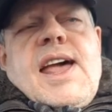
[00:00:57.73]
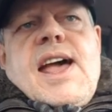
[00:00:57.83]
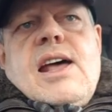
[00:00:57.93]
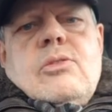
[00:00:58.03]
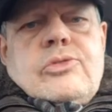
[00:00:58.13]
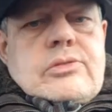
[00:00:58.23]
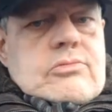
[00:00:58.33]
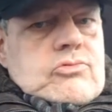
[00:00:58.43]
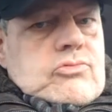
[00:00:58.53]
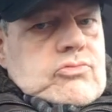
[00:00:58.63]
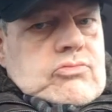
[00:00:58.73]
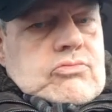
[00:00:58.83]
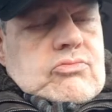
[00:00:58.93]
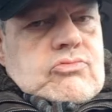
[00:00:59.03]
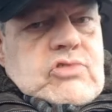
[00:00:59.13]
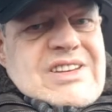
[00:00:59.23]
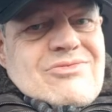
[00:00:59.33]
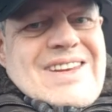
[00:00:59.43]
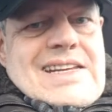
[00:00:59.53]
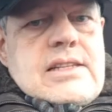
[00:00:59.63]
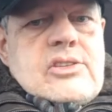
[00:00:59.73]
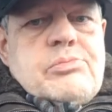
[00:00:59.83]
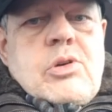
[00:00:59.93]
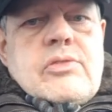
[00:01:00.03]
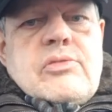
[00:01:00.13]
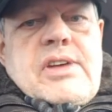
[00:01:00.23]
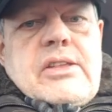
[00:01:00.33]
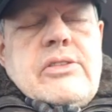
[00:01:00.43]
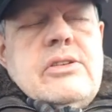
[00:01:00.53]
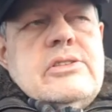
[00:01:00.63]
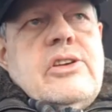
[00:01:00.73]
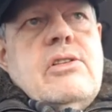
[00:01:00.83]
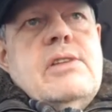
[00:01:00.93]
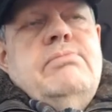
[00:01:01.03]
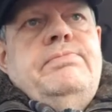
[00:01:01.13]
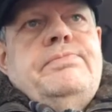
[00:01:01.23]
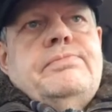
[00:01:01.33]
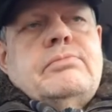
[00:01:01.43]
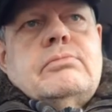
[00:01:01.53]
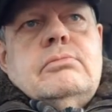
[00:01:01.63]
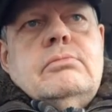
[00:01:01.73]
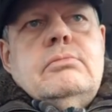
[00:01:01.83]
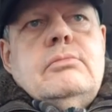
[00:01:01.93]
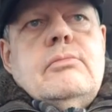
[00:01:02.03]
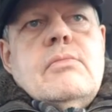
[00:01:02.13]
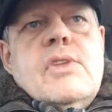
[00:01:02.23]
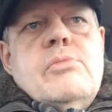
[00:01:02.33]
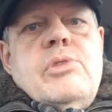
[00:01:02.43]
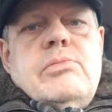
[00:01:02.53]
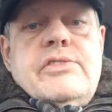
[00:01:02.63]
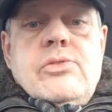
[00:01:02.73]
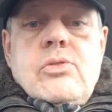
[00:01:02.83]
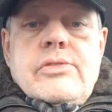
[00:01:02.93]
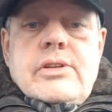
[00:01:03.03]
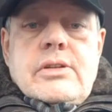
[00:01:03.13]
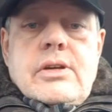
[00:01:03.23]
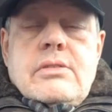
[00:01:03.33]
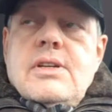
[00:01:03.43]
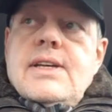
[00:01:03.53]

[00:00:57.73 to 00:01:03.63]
And I was rereading this book for about the third time, probably fourth, I don't know,